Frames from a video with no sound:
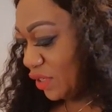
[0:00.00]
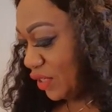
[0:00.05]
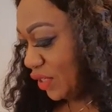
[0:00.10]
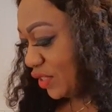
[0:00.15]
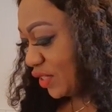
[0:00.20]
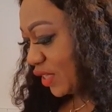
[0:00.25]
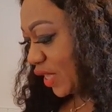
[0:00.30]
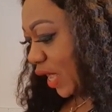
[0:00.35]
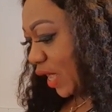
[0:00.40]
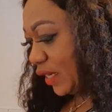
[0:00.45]
the
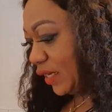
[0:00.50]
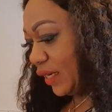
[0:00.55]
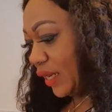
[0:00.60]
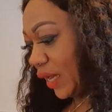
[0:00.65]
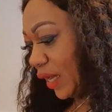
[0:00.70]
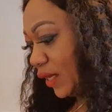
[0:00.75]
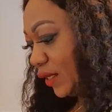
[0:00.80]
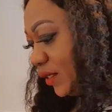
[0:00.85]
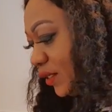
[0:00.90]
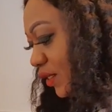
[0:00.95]
scandal,
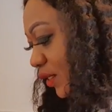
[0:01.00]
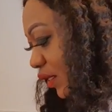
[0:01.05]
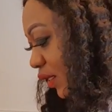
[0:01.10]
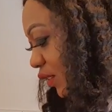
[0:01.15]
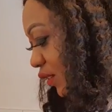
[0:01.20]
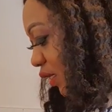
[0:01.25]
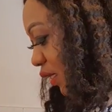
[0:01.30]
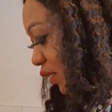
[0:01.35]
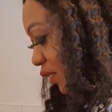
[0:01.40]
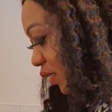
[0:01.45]
the
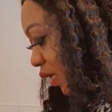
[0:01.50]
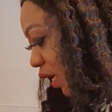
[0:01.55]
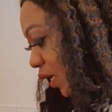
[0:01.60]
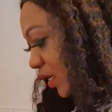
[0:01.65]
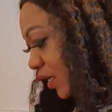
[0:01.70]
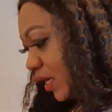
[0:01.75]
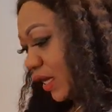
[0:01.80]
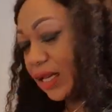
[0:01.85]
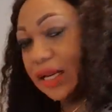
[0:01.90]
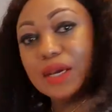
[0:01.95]
latest
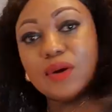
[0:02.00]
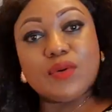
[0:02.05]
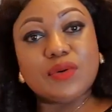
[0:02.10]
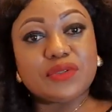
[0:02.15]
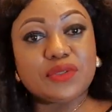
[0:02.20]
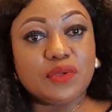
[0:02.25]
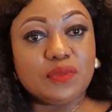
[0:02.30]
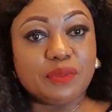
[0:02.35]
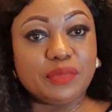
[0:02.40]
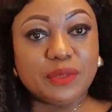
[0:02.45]
scandal that
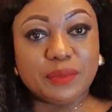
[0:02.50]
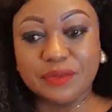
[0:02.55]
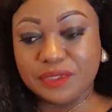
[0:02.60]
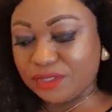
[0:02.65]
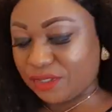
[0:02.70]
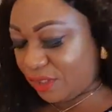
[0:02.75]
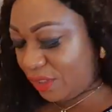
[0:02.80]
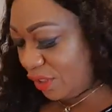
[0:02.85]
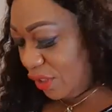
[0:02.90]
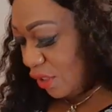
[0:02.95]
was on
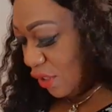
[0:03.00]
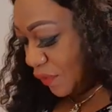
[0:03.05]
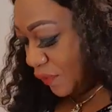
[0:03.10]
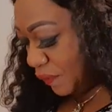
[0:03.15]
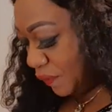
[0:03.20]
BBC